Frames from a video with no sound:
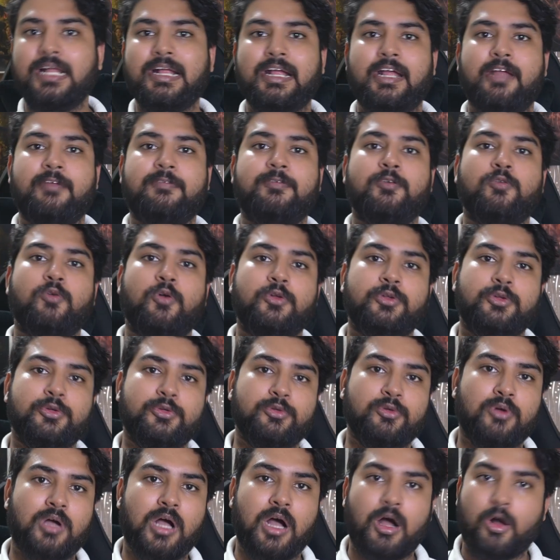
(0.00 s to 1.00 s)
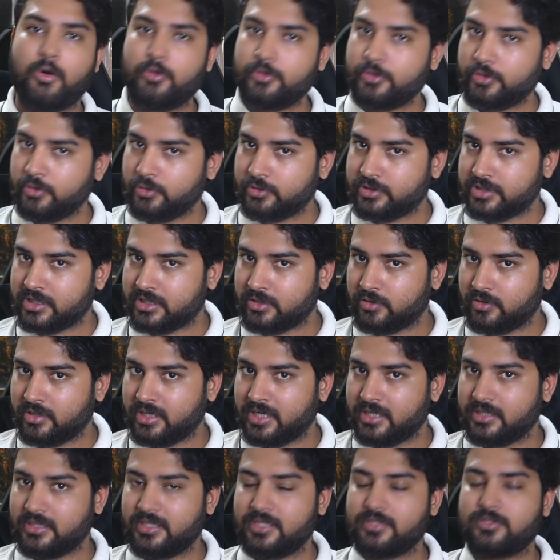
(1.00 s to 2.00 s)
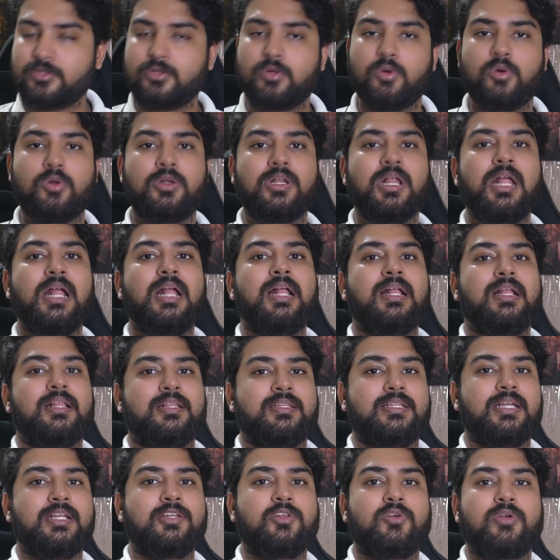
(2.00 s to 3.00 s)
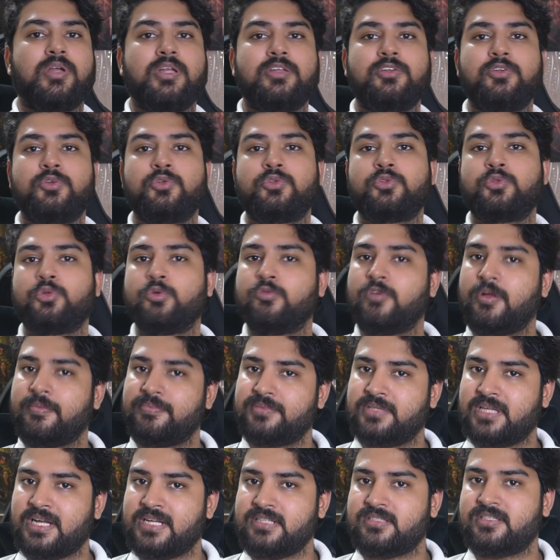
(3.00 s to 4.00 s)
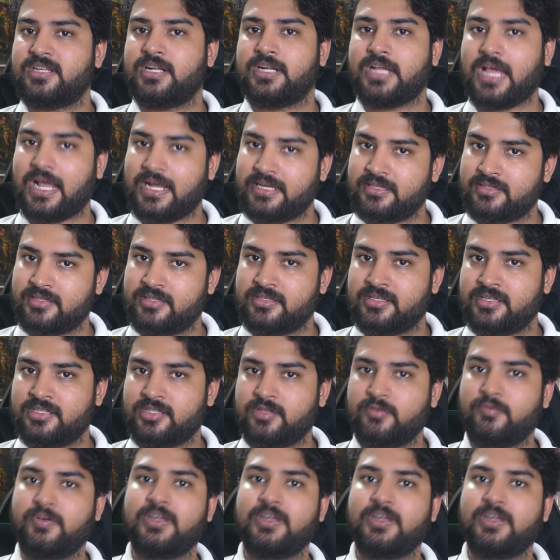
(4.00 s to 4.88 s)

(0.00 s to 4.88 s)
If you want to know how to check your ATS score, then you can use two websites that I suggest.